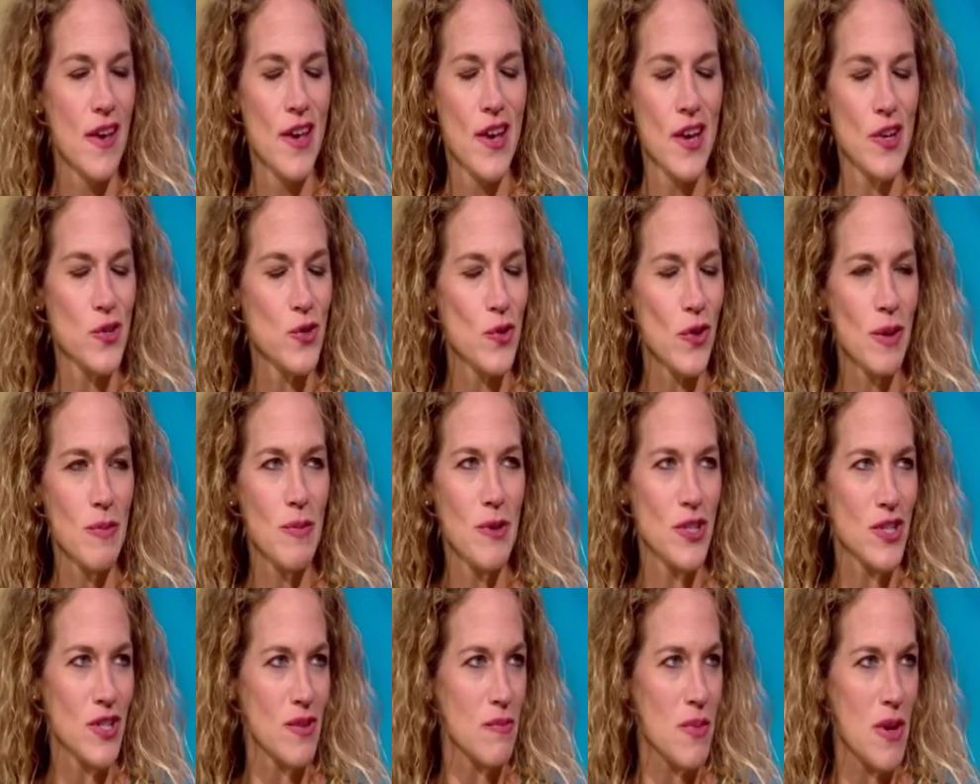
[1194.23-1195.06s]
as Julie
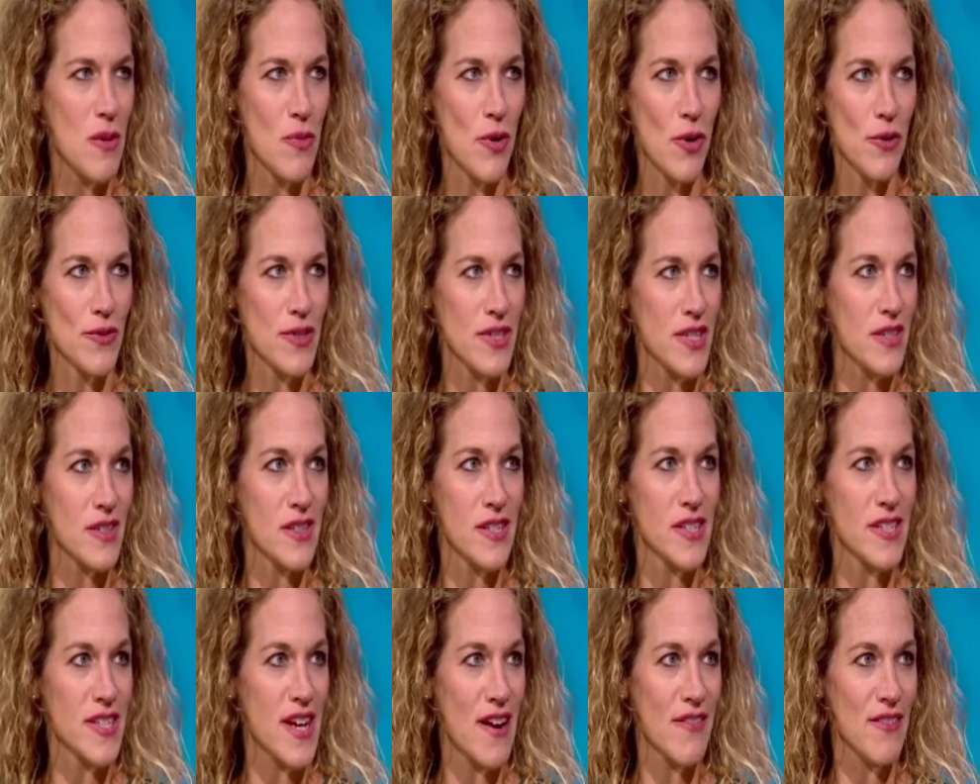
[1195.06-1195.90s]
mentioned, people are
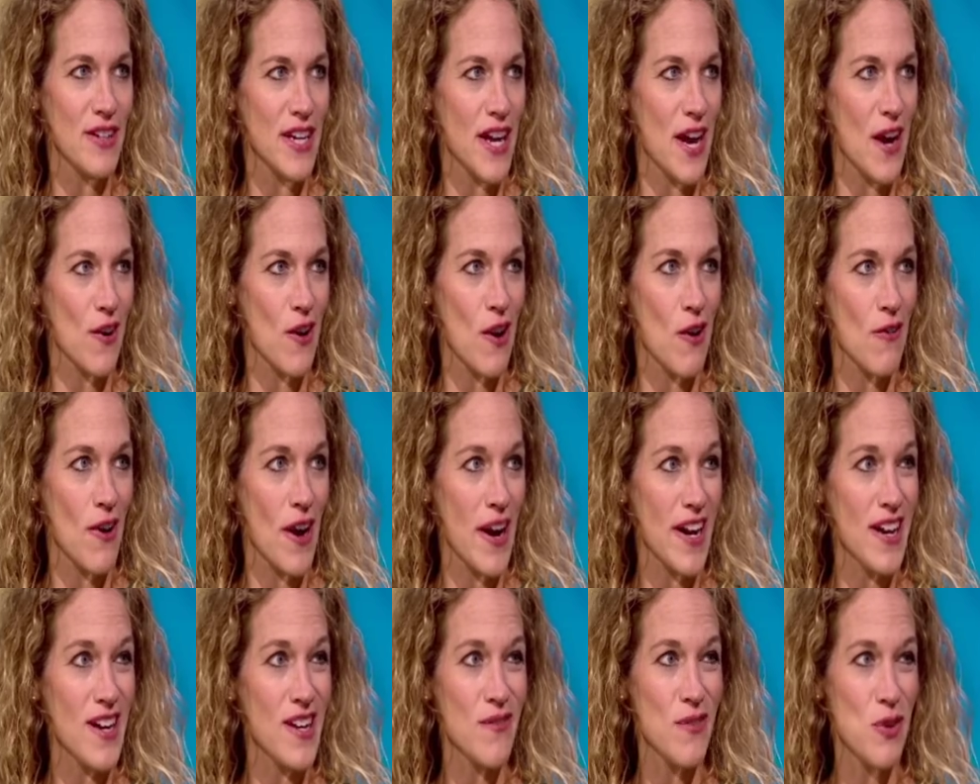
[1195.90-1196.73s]
resistant to having care
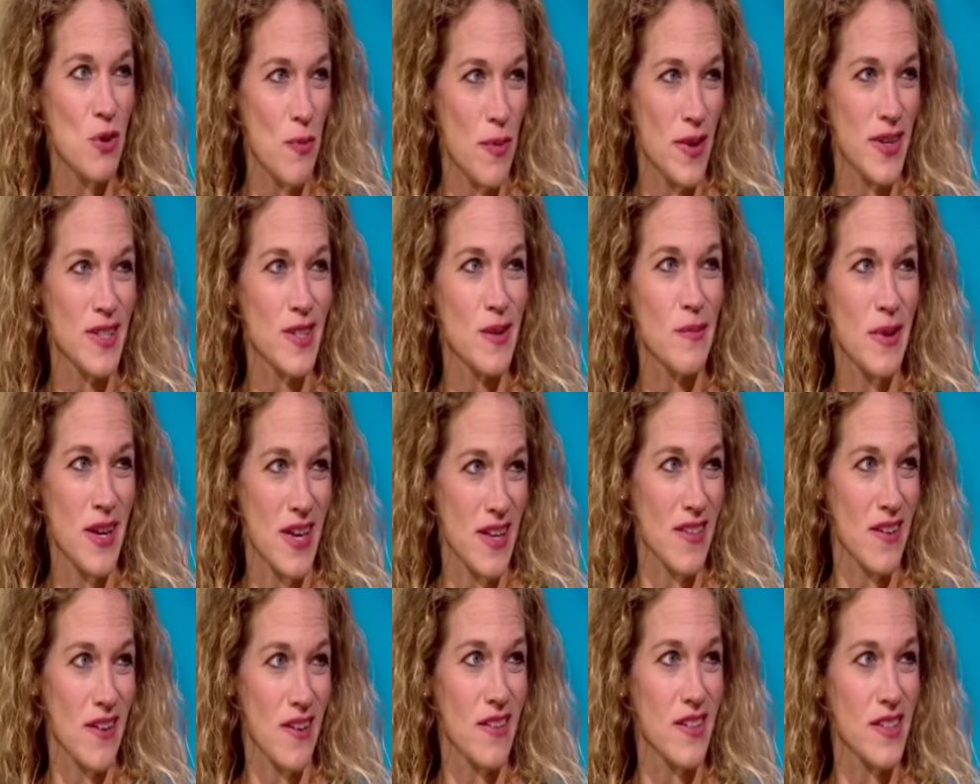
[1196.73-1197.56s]
already, and if you put somebody
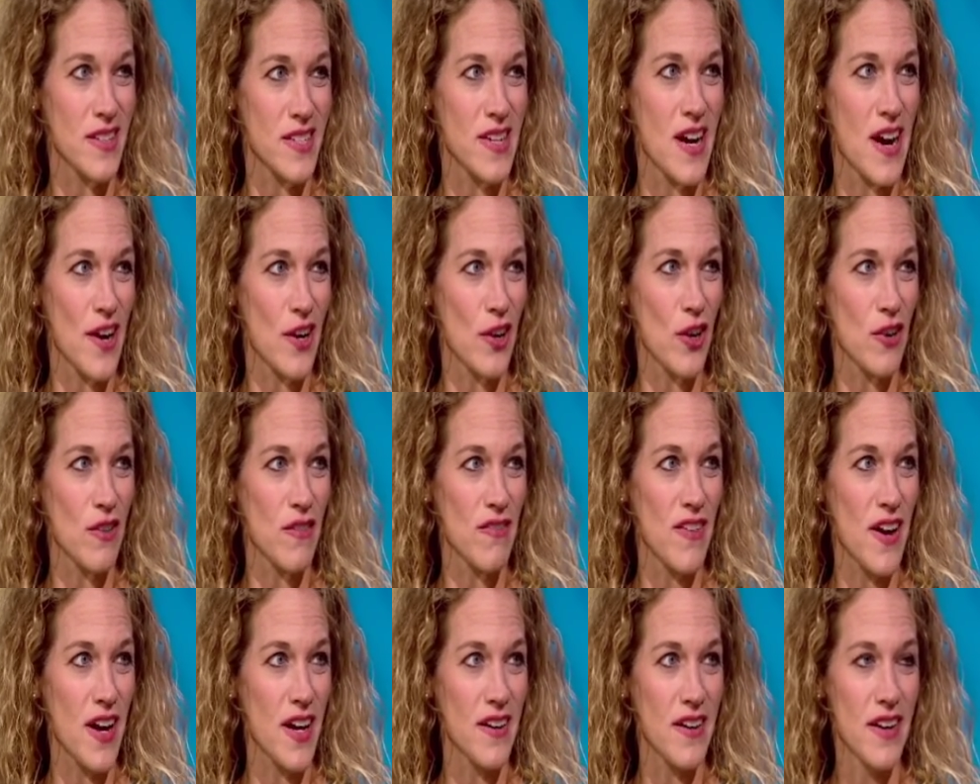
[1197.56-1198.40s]
in there that's not a good
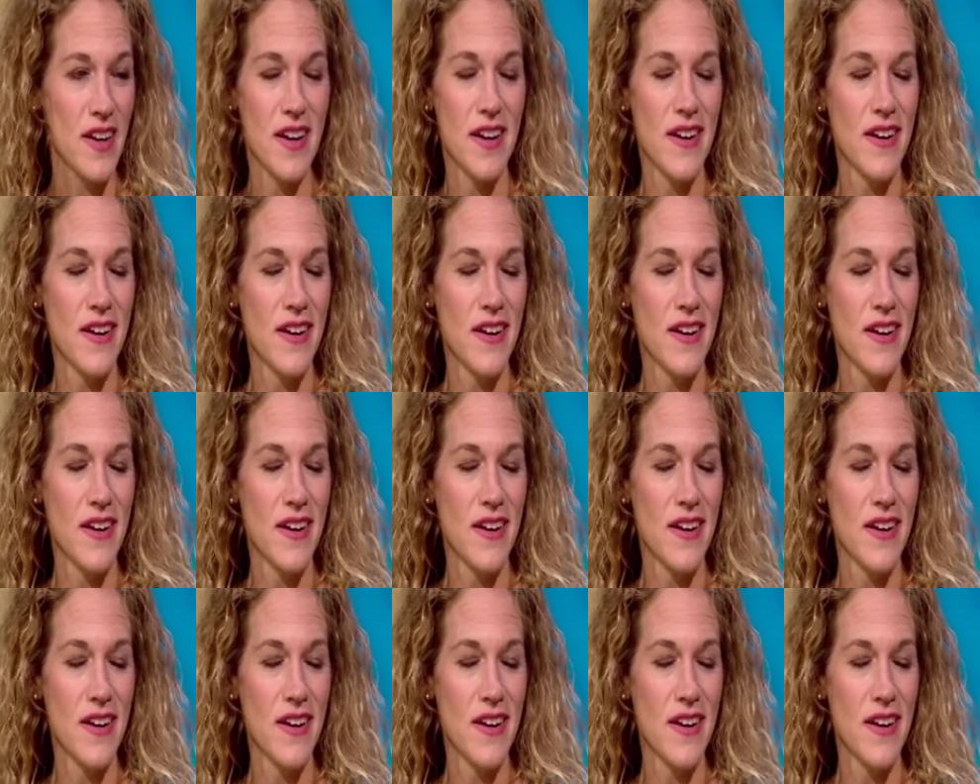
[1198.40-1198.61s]
fit,